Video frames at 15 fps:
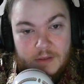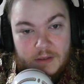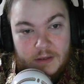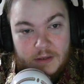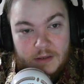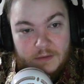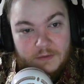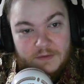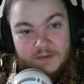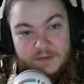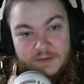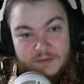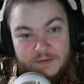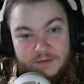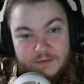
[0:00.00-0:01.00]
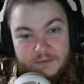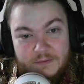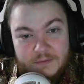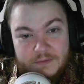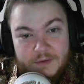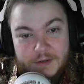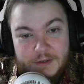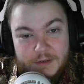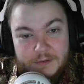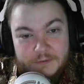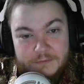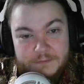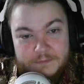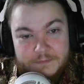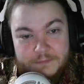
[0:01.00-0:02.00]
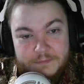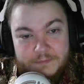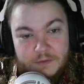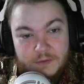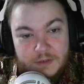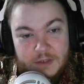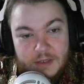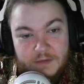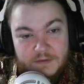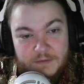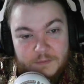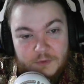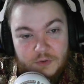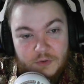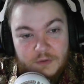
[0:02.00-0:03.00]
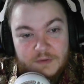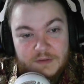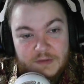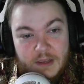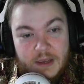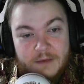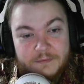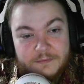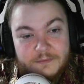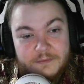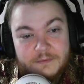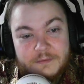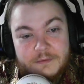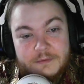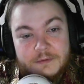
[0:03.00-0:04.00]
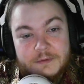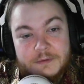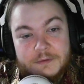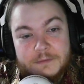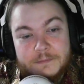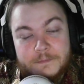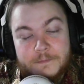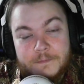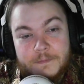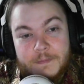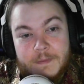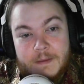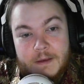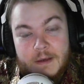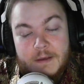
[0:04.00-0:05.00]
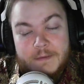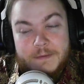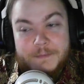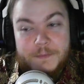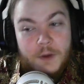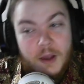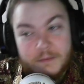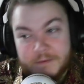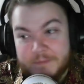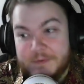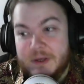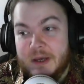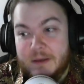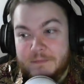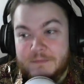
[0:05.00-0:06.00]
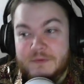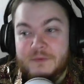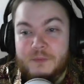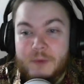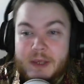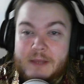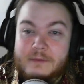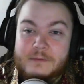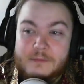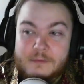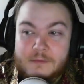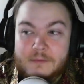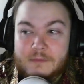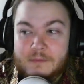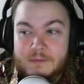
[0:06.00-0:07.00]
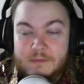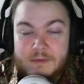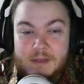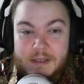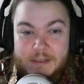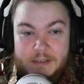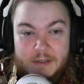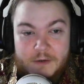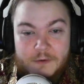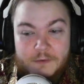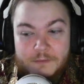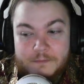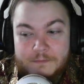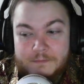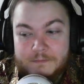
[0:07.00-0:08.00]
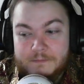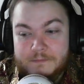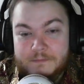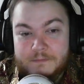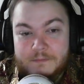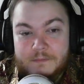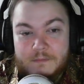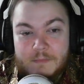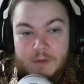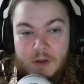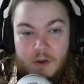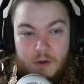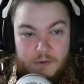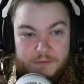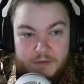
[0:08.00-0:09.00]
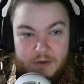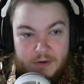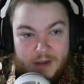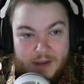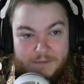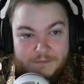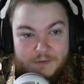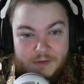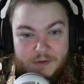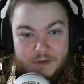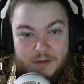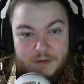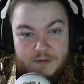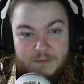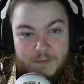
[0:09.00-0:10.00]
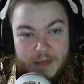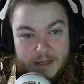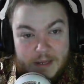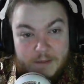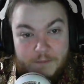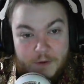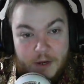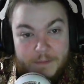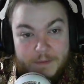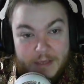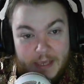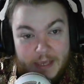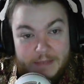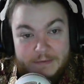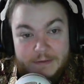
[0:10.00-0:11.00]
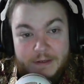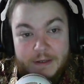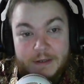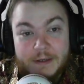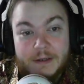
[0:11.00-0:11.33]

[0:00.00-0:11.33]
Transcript: it's, you know, you get some good stuff. The problem comes when, you know, all they're after is making propaganda.